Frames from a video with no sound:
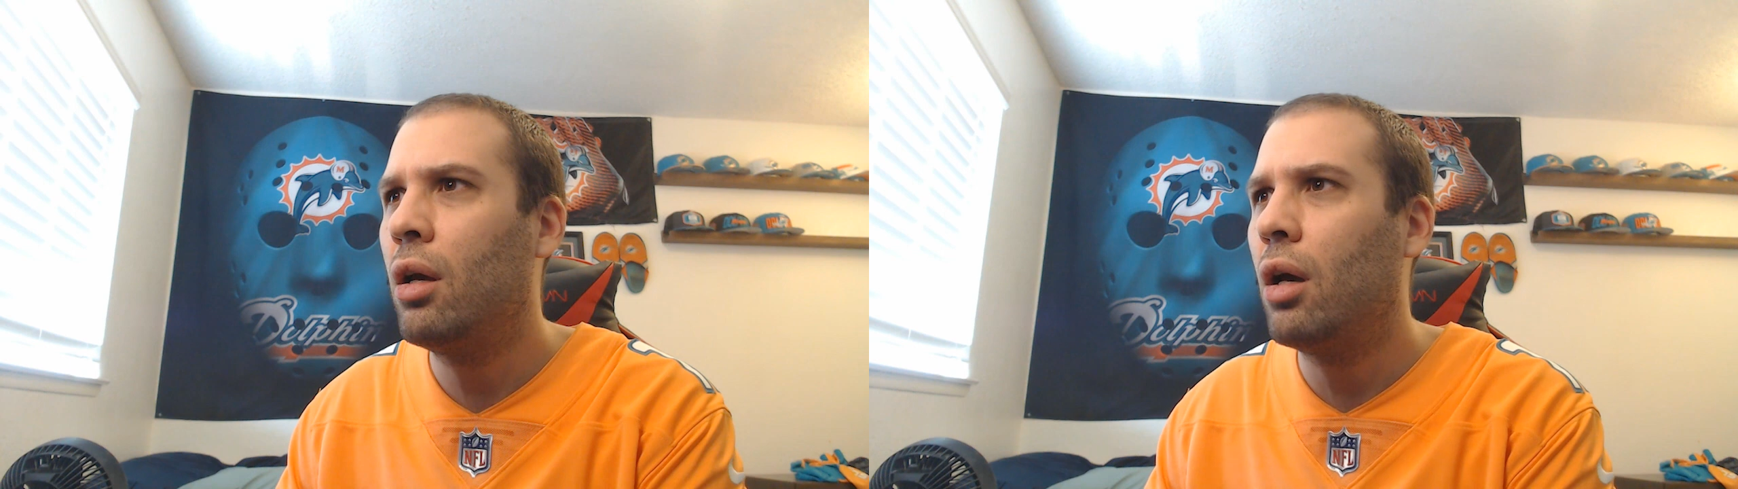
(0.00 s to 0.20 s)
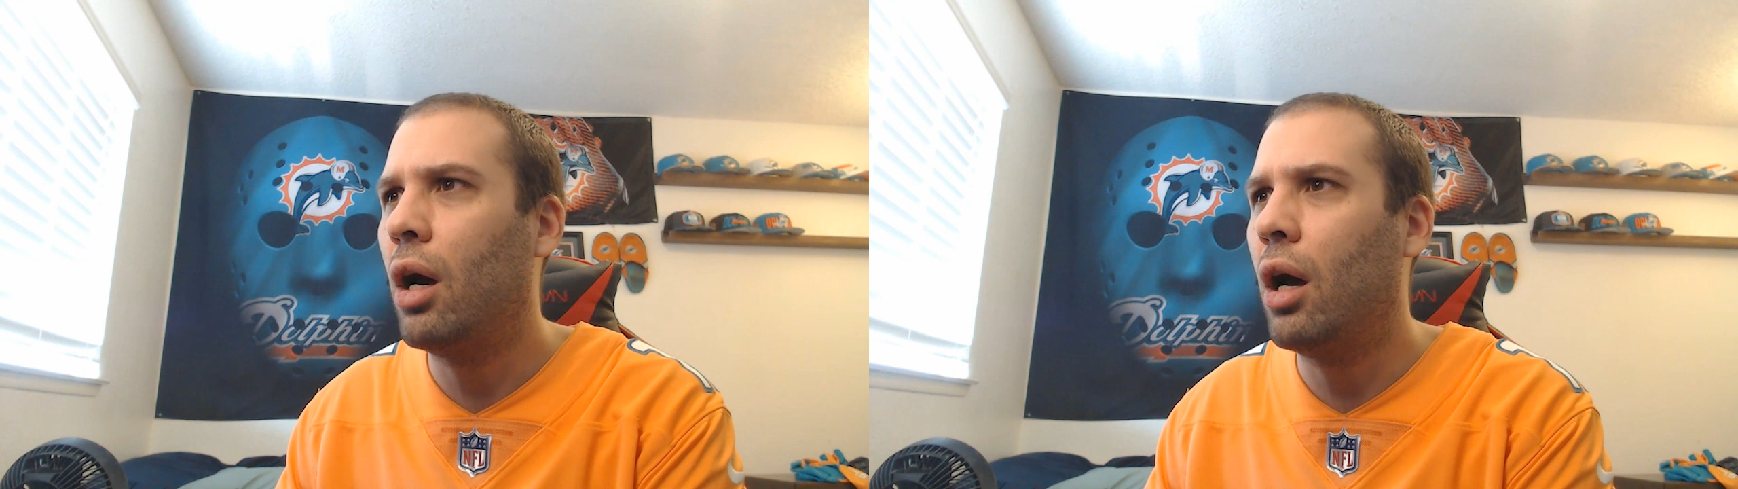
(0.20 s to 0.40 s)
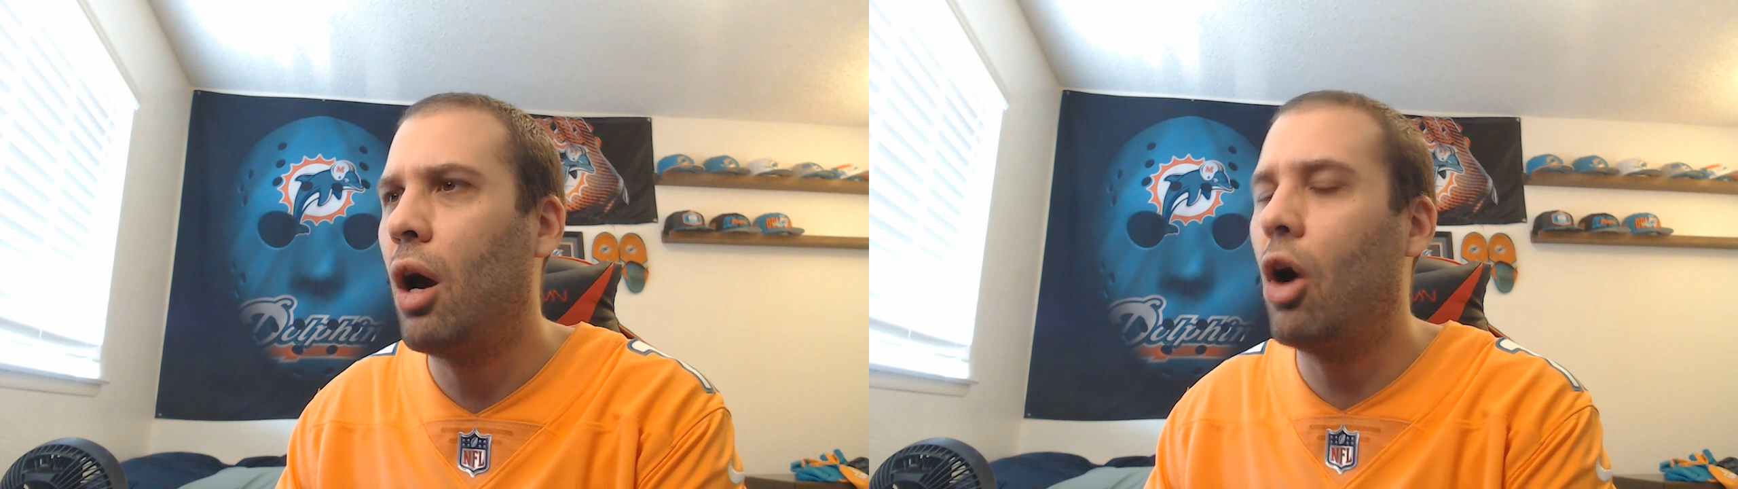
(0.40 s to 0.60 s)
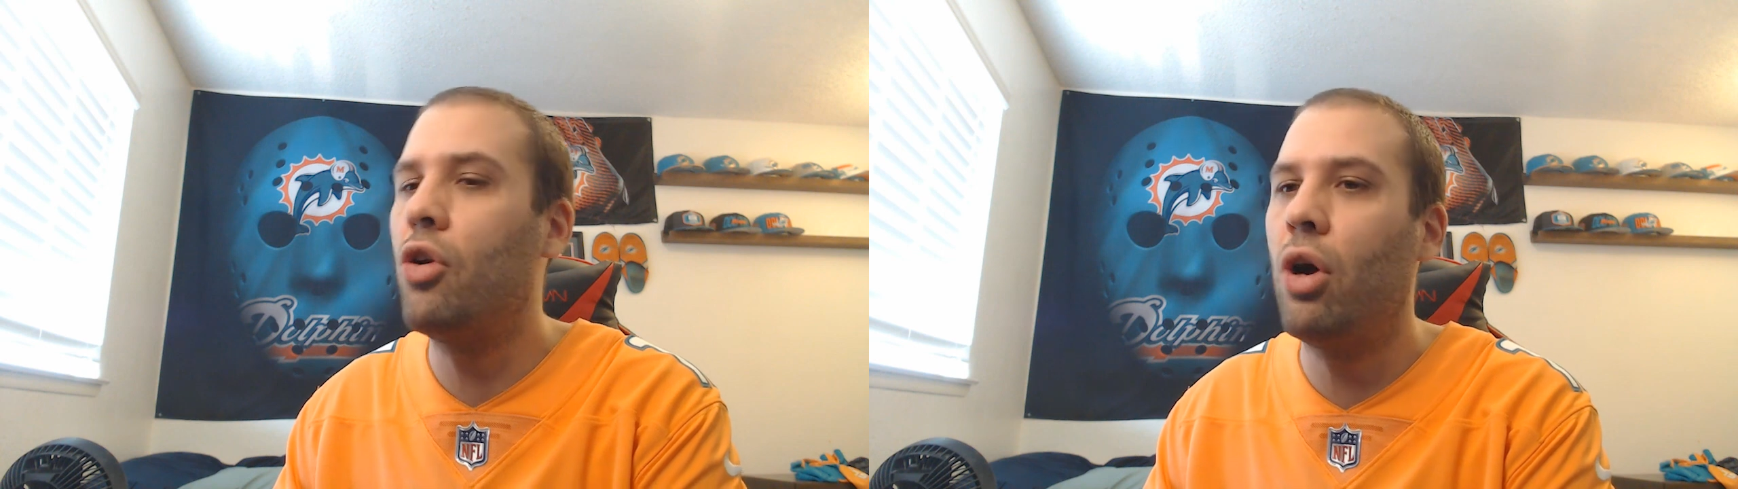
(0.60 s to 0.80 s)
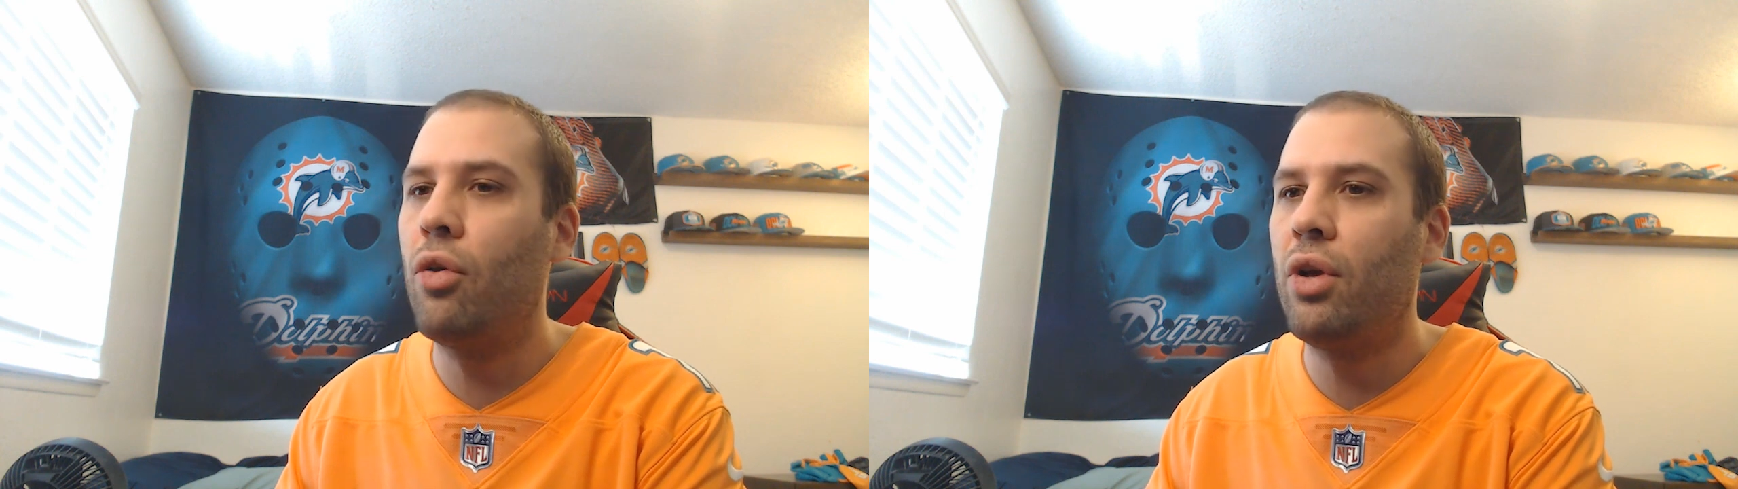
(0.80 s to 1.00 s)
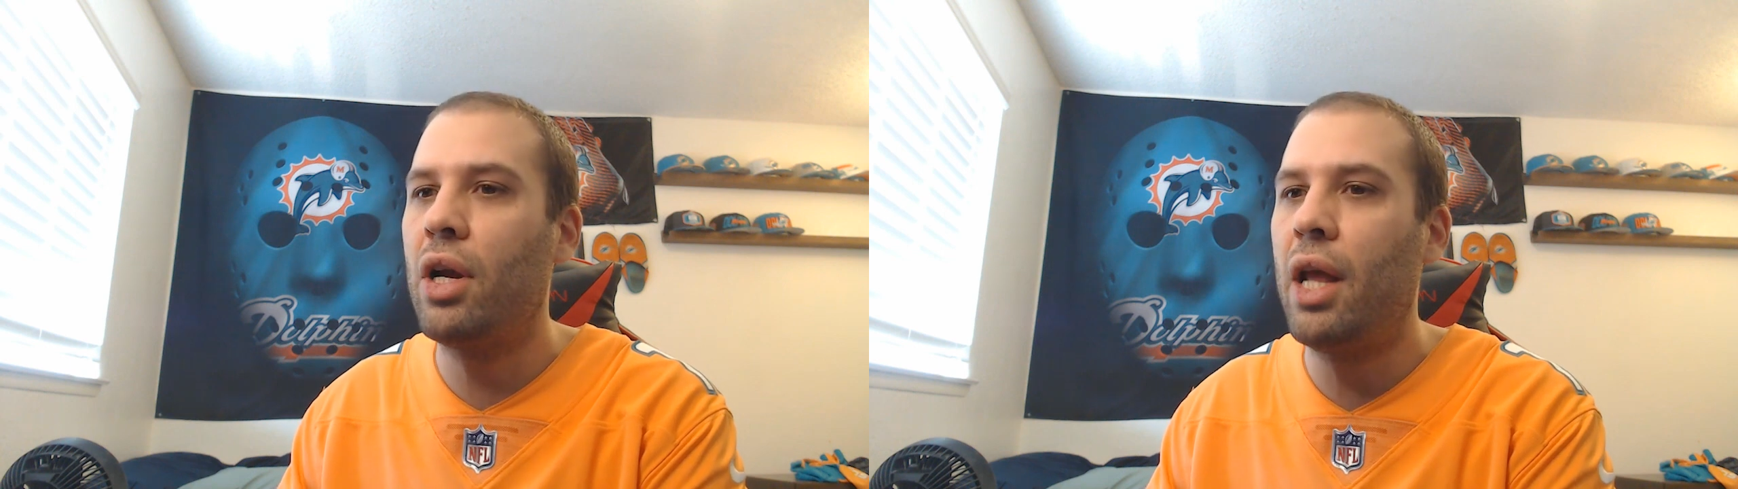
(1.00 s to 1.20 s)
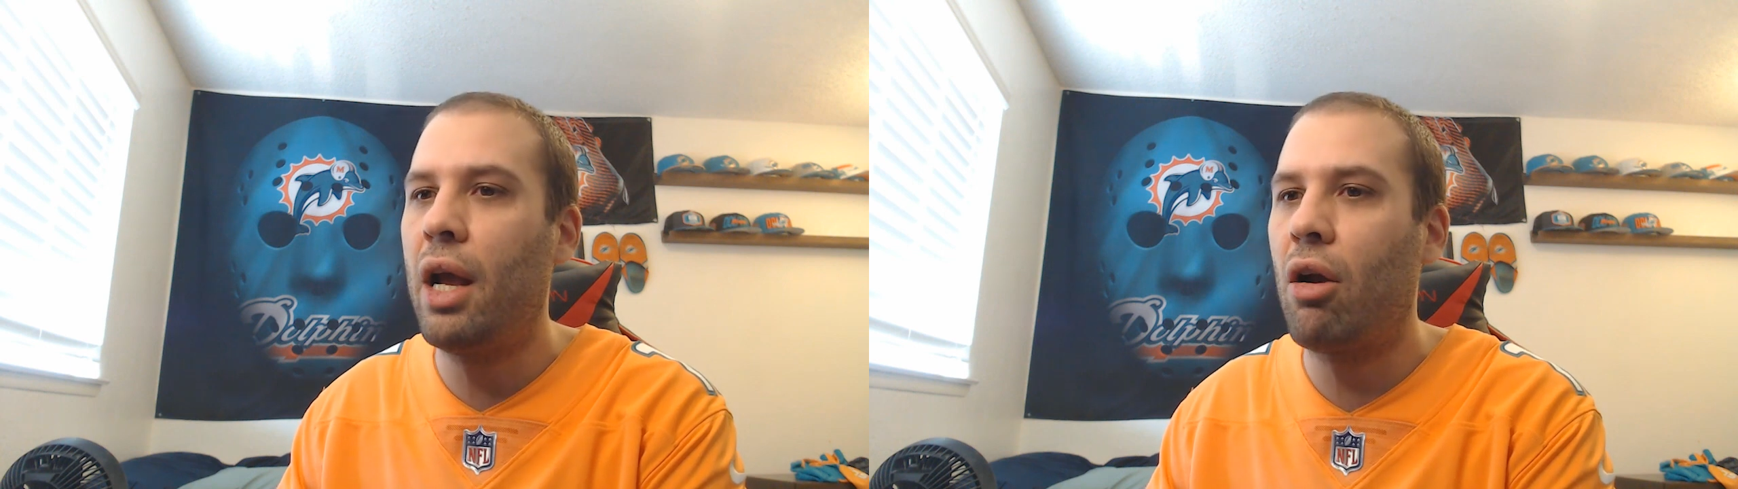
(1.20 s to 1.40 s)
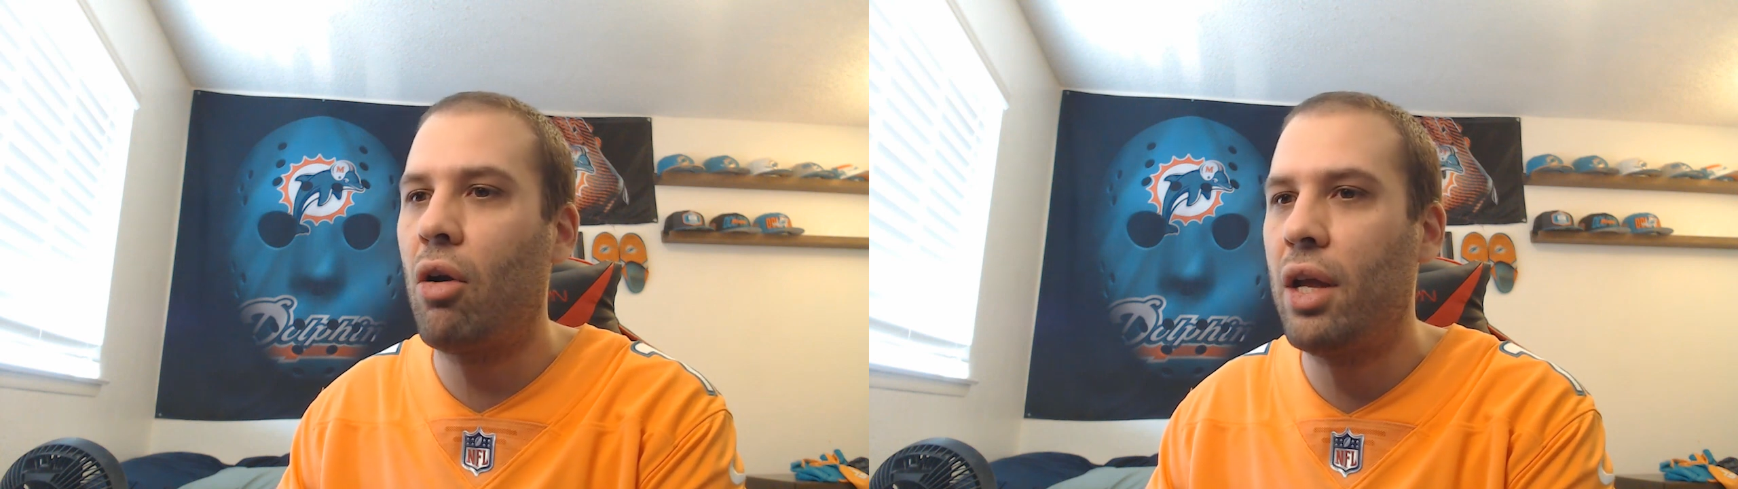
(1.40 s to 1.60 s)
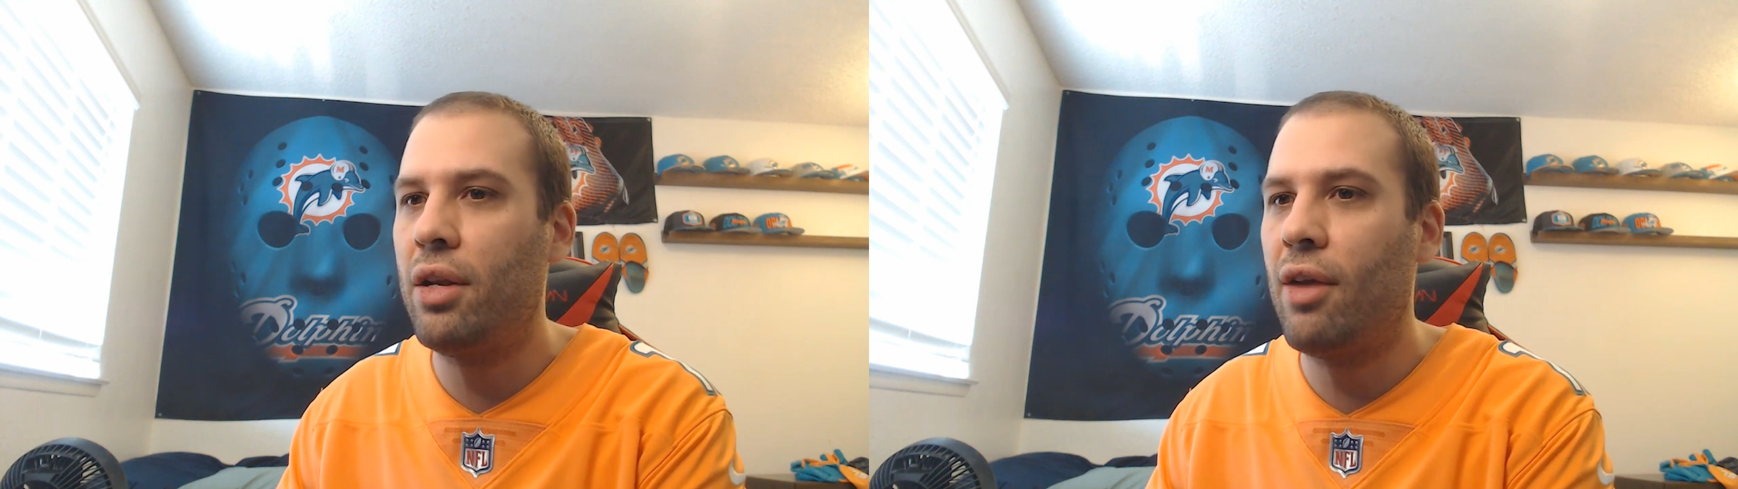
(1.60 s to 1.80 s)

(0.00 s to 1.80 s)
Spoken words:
Oh no, they're in Arrowhead.